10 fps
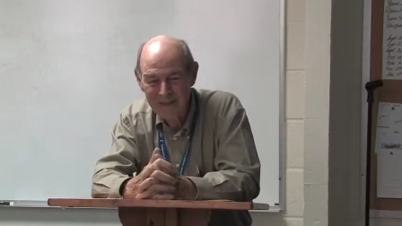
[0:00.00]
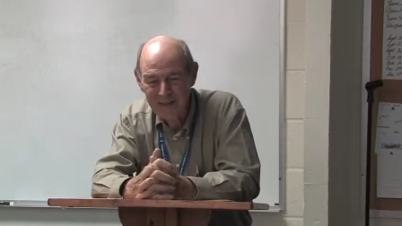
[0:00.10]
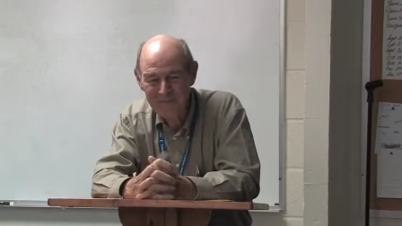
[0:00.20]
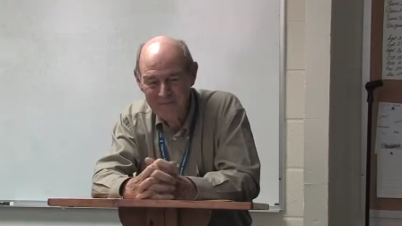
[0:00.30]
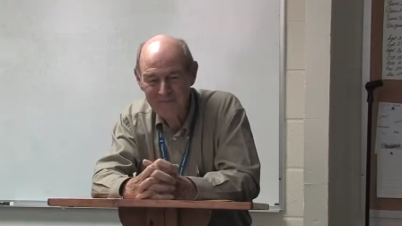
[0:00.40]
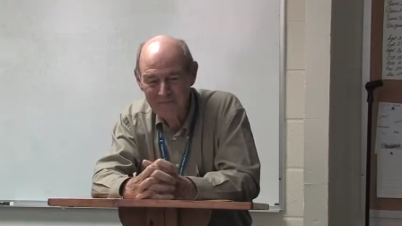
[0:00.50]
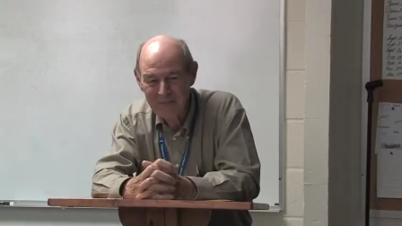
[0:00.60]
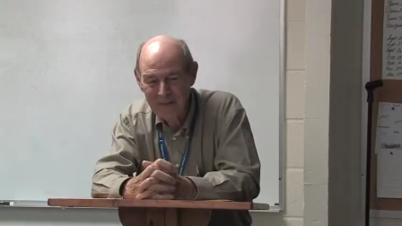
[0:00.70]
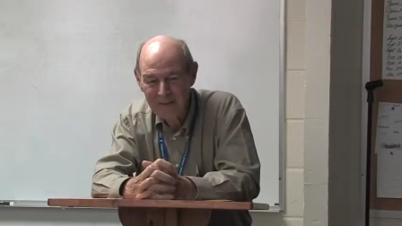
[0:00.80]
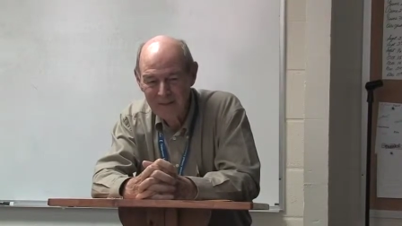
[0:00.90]
yeah.
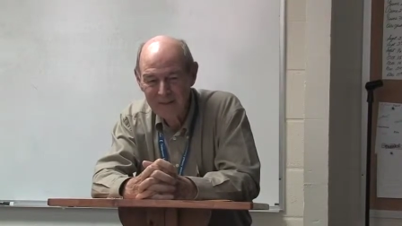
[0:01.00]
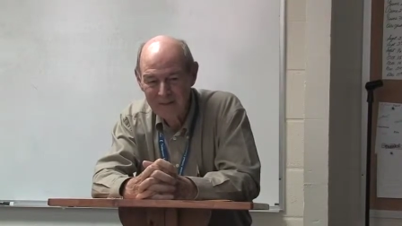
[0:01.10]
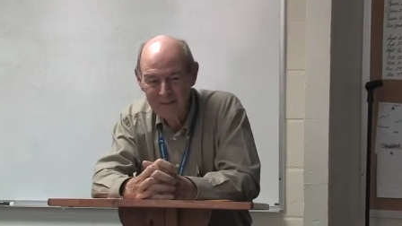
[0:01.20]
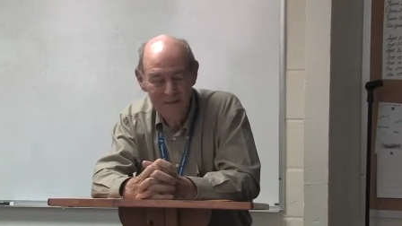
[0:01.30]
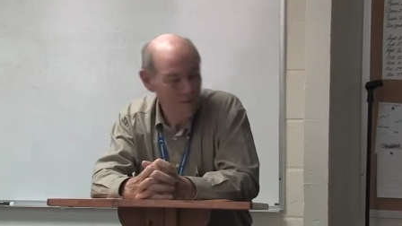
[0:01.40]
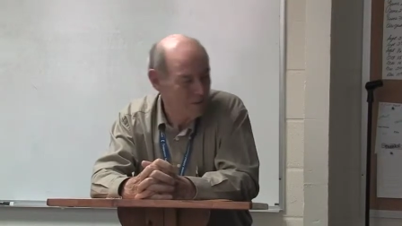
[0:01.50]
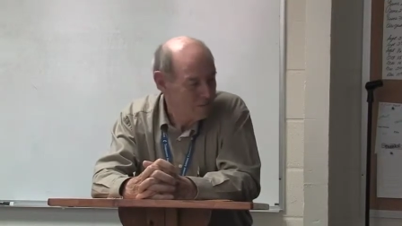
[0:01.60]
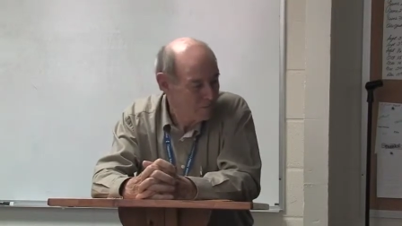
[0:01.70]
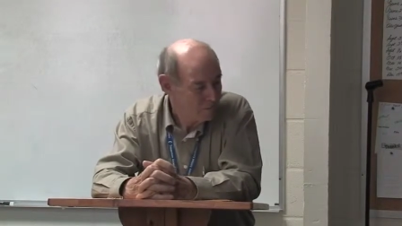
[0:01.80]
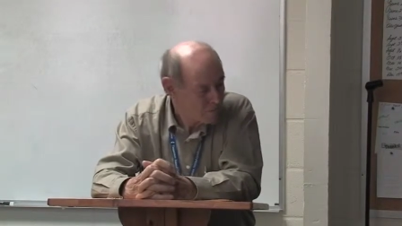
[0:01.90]
Herb, you
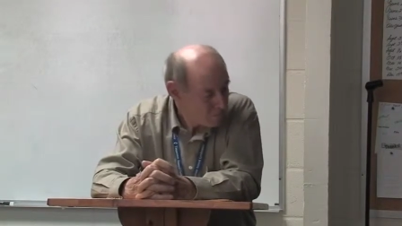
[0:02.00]
mentioned